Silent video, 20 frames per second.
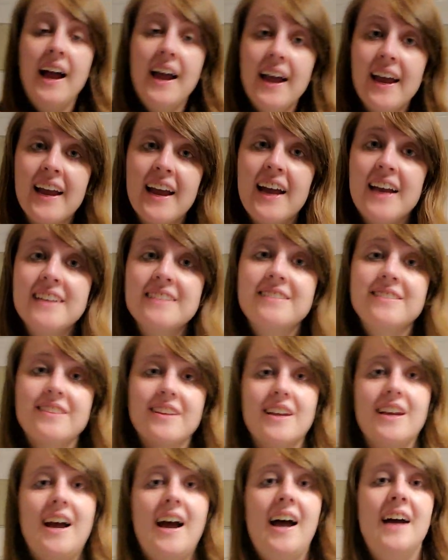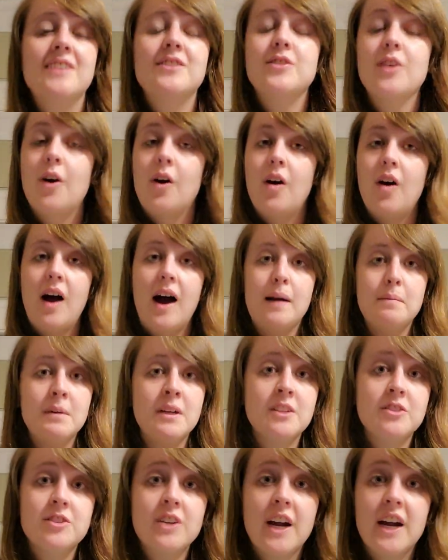Hey guys, so I'm
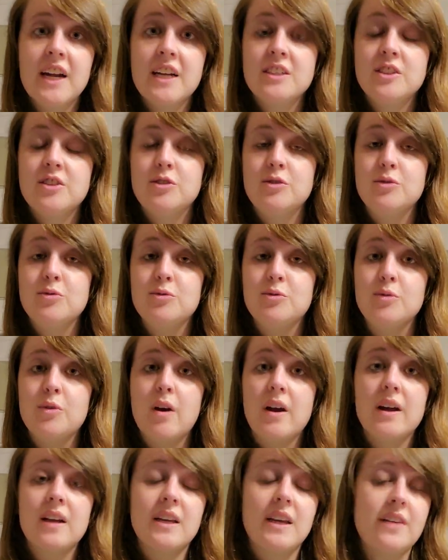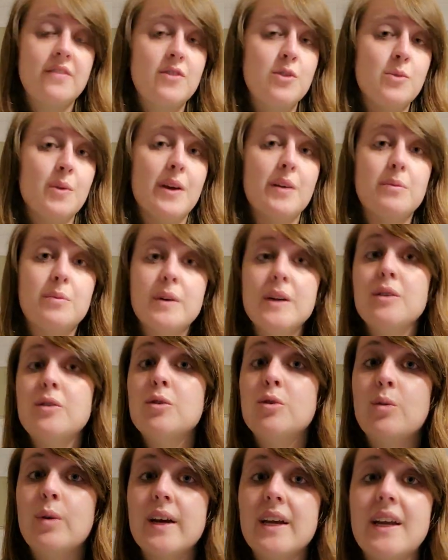going to try to give you a real
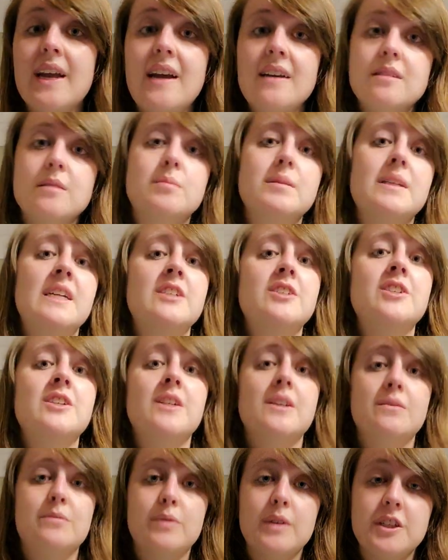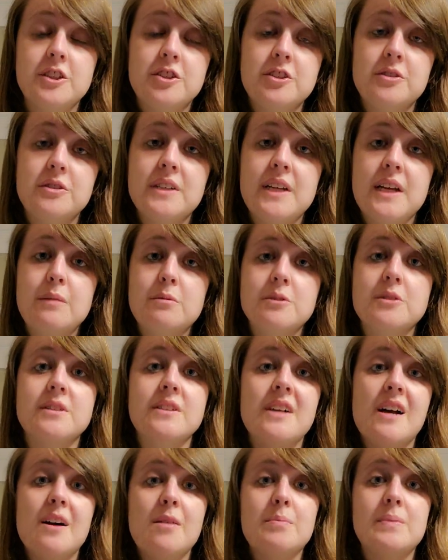quick explanation of ratio tables
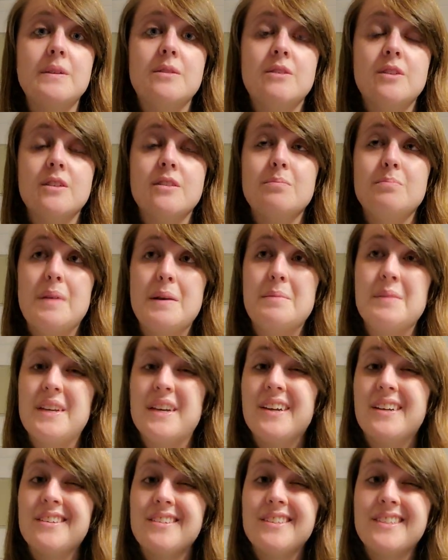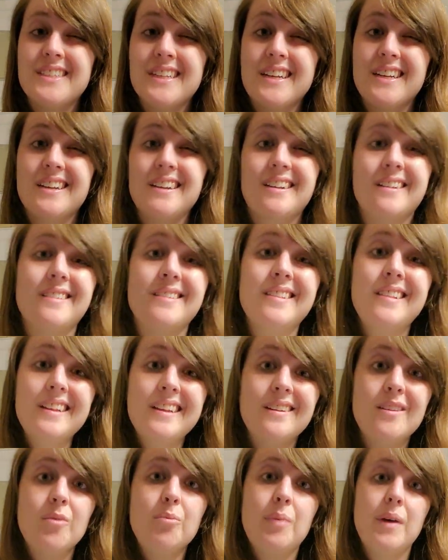to help you just maybe understand it a
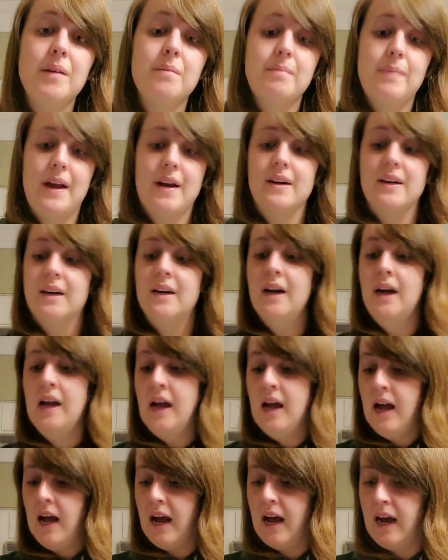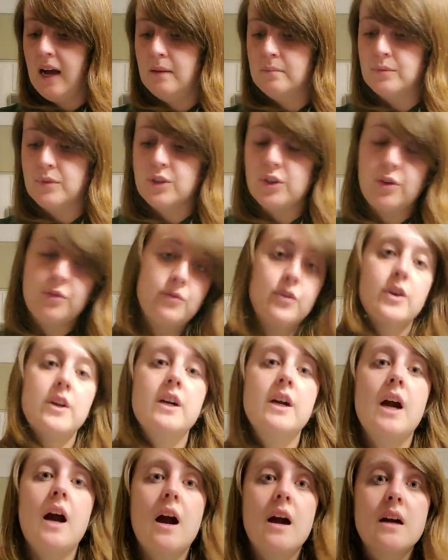little bit better. So
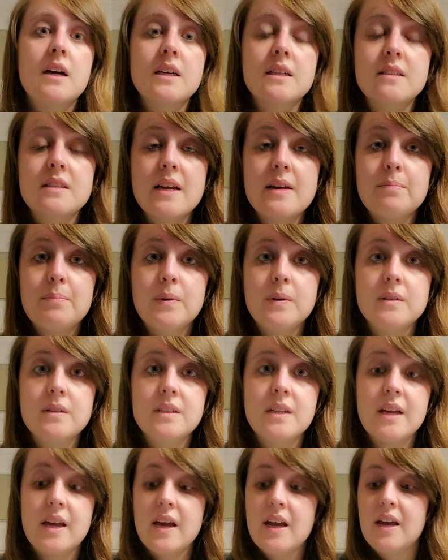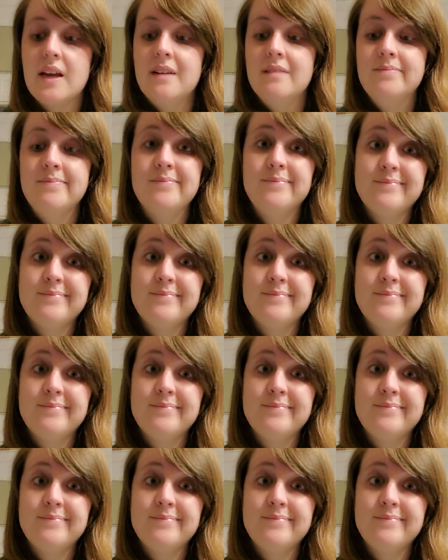for our example tonight,